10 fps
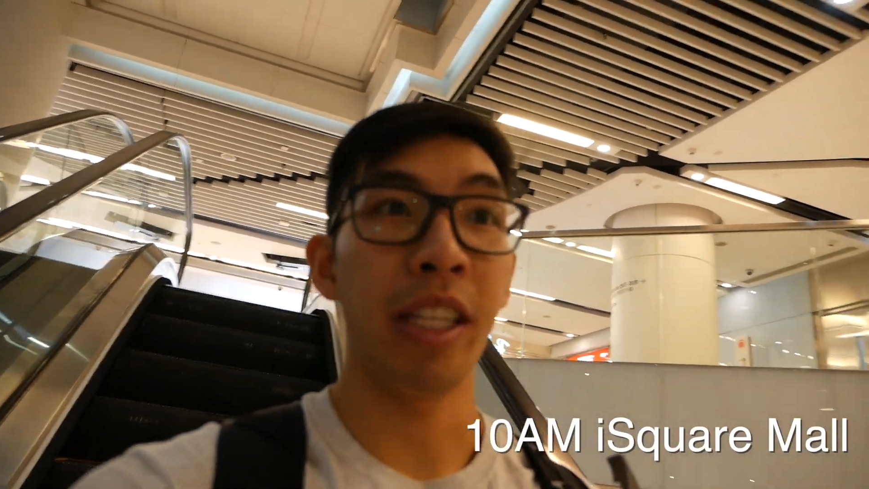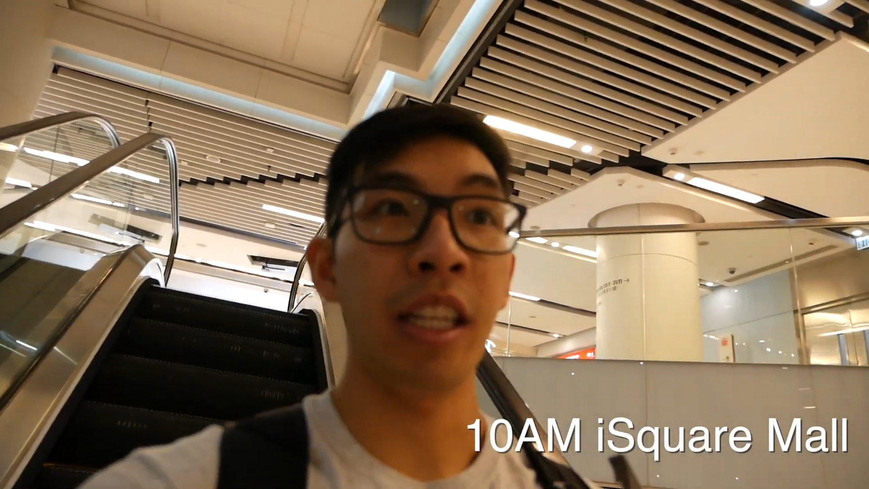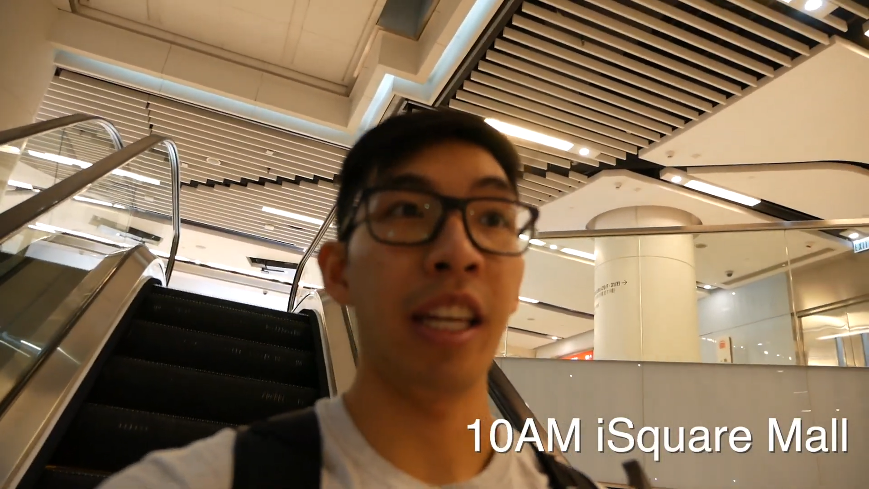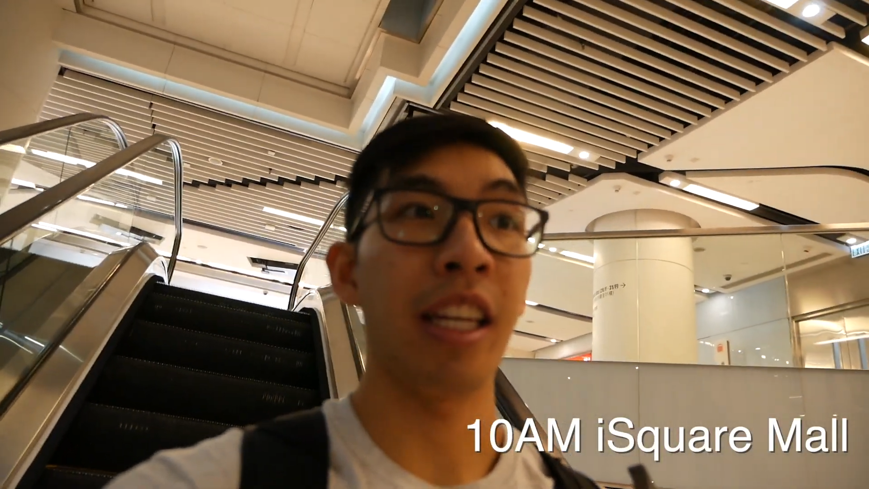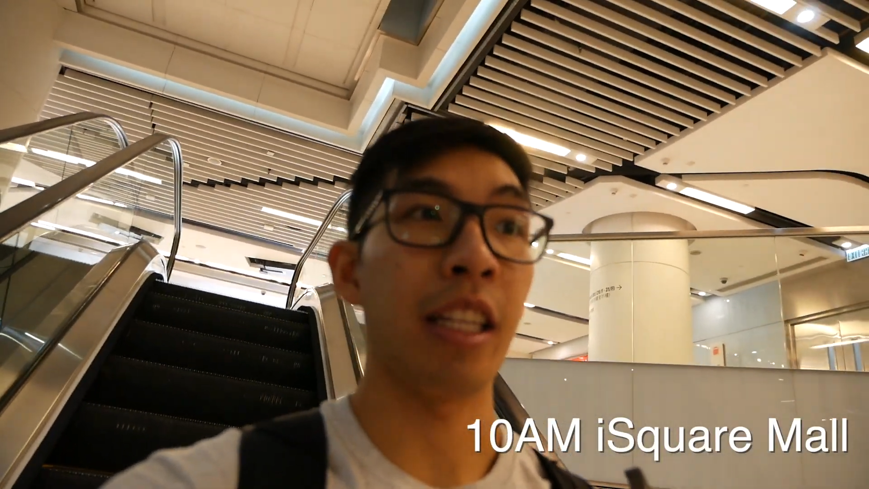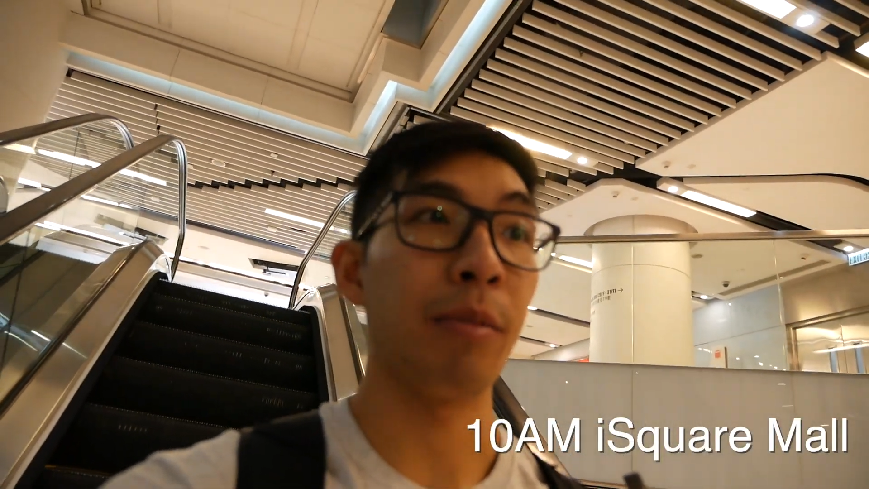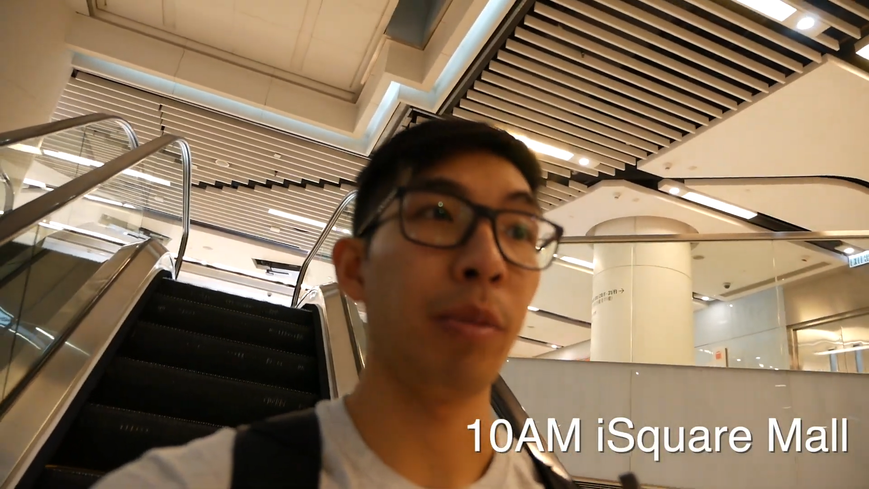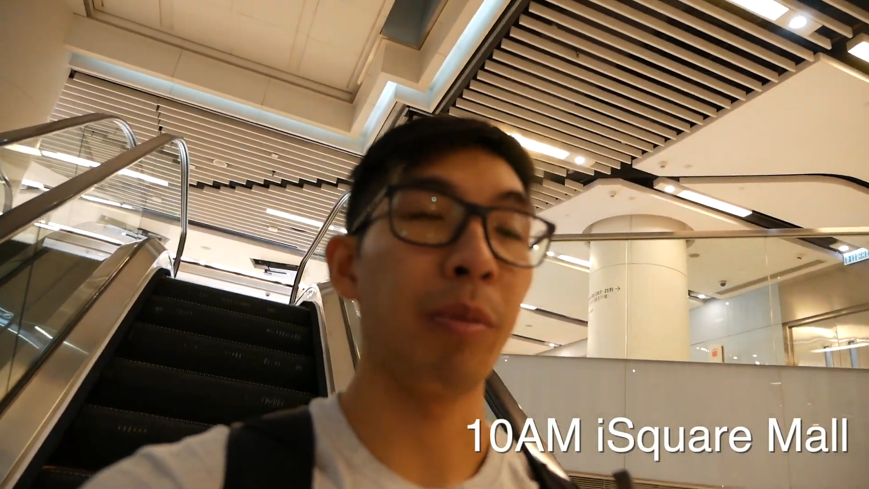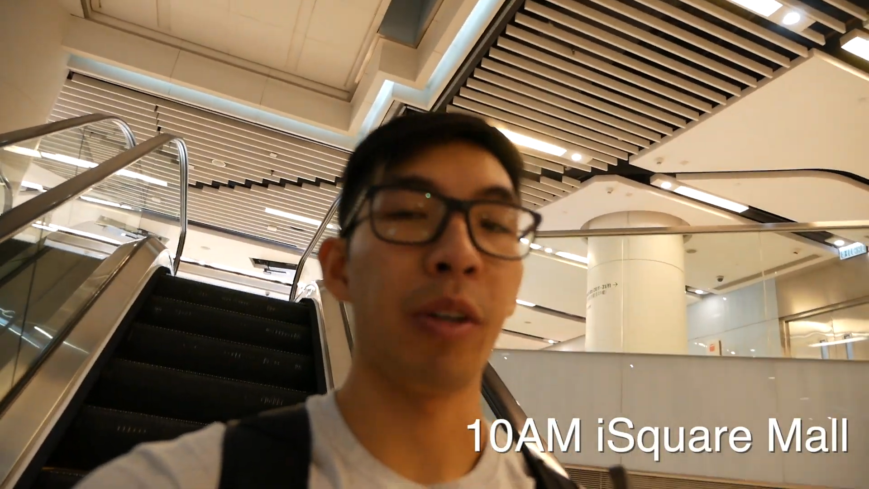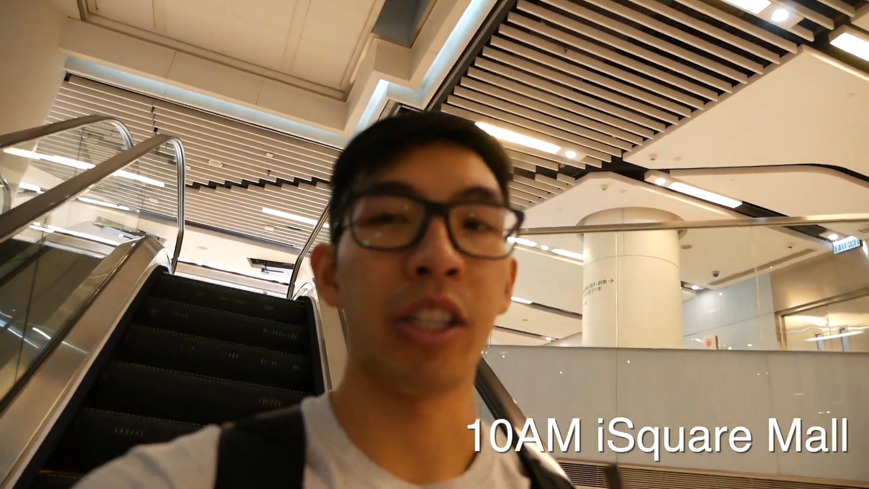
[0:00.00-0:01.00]
and
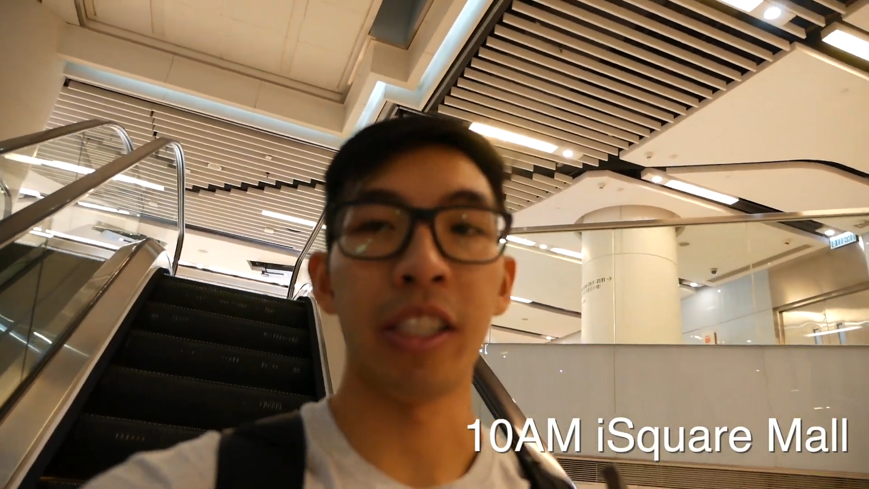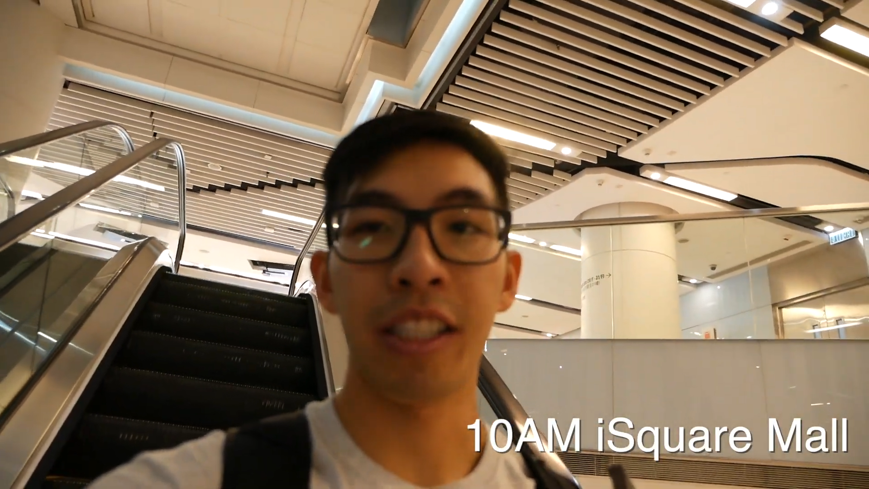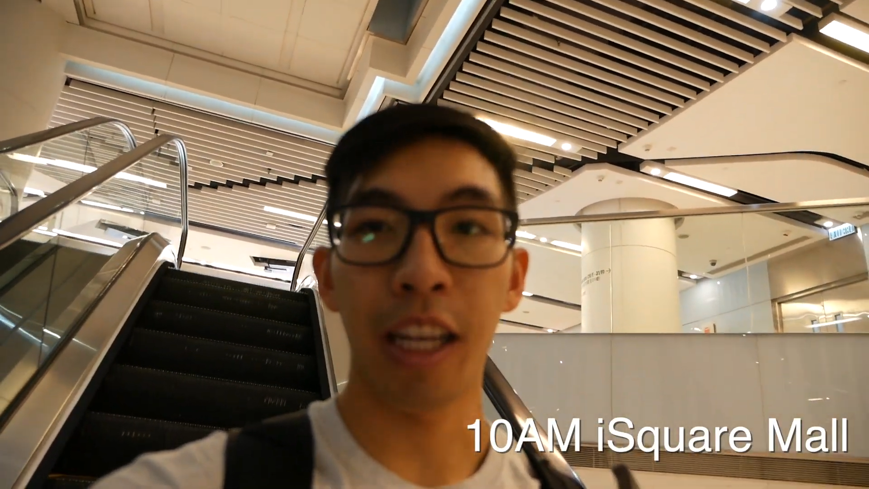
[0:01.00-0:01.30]
people are just